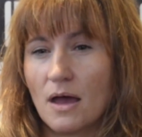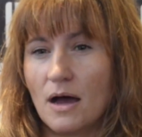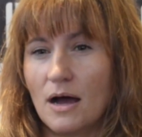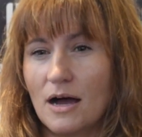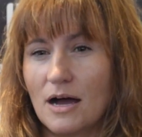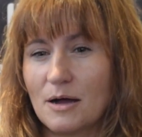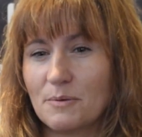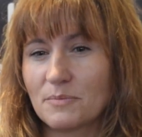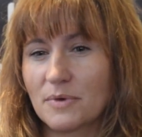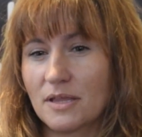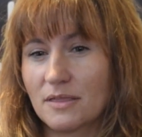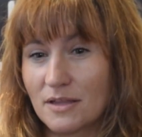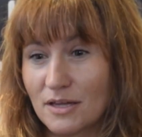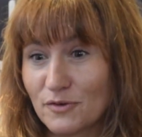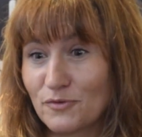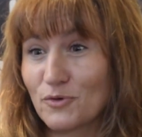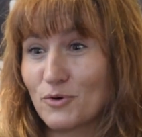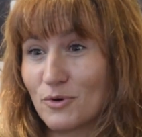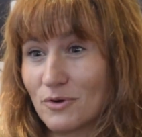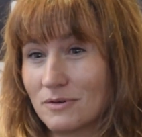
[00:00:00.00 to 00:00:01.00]
Um, and
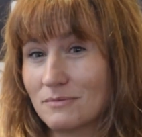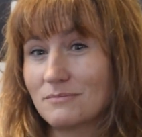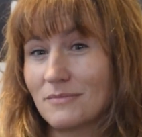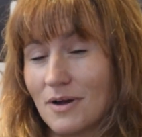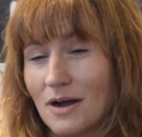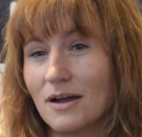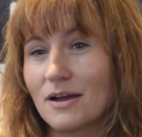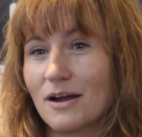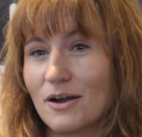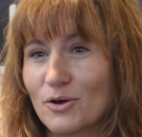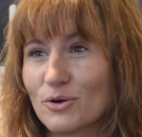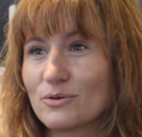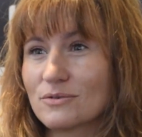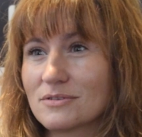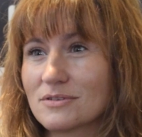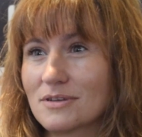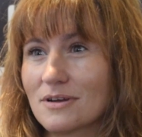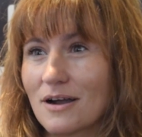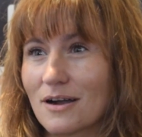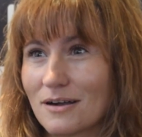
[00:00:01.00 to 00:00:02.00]
therefore
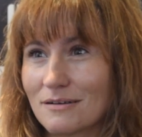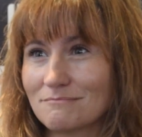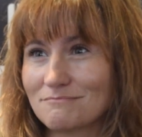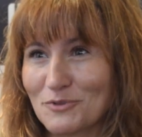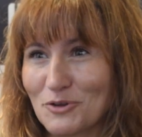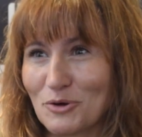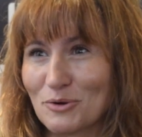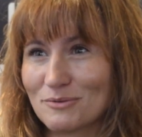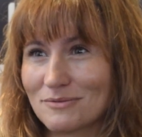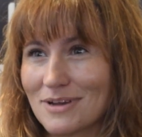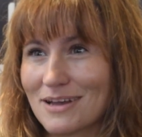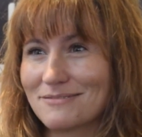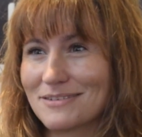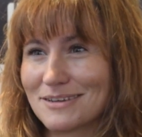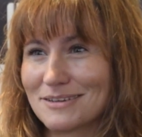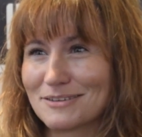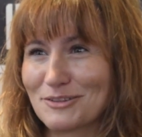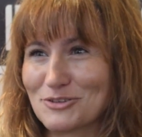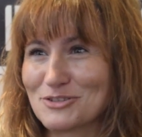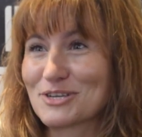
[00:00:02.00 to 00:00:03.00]
IROs are you know
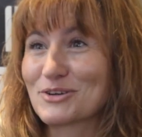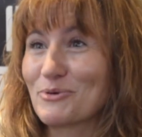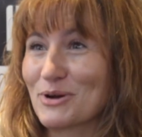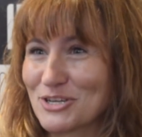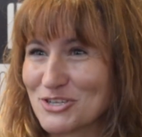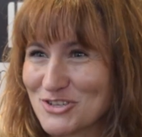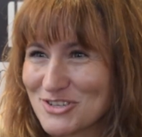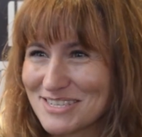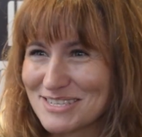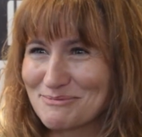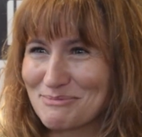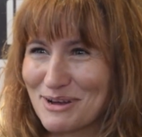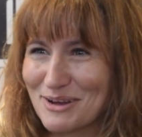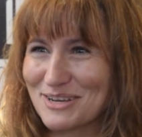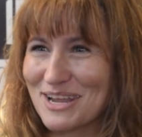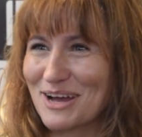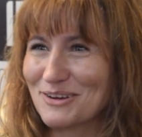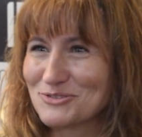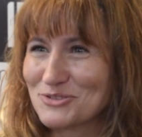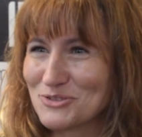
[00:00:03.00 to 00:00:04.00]
having lots of questions
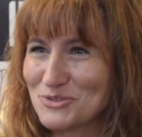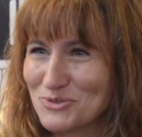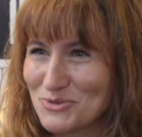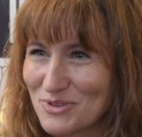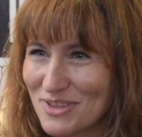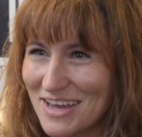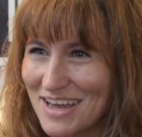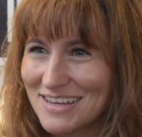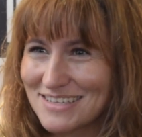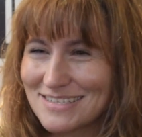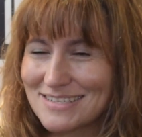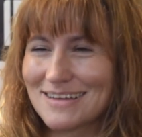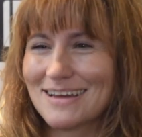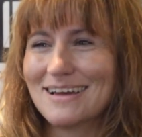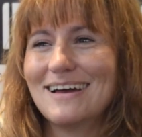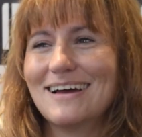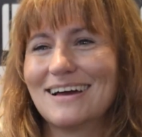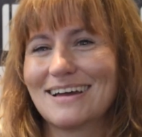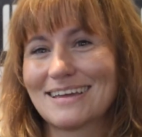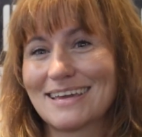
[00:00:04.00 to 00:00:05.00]
about how to do that
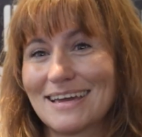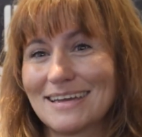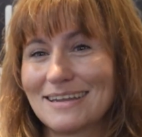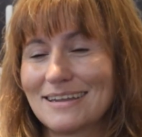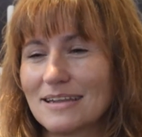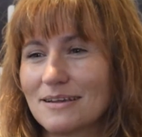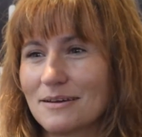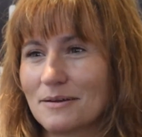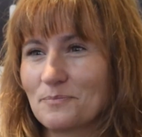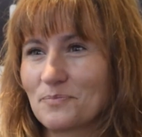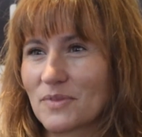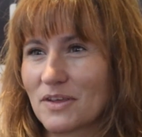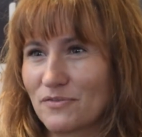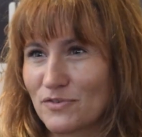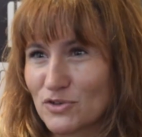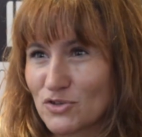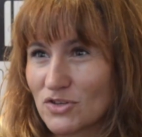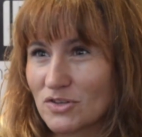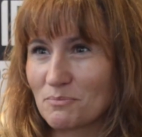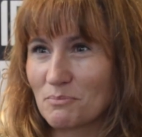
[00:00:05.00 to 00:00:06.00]
again in an
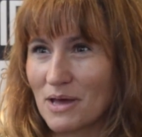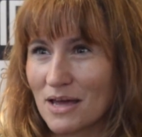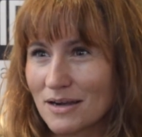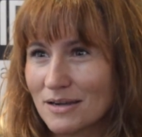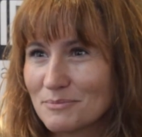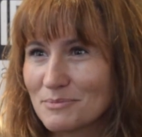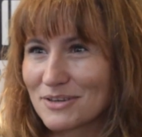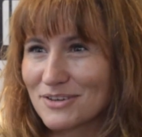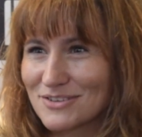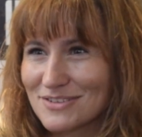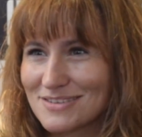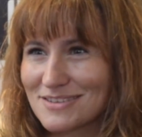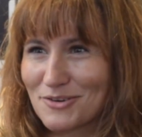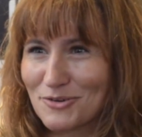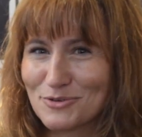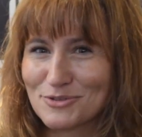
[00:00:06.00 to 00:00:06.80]
efficient manner because they're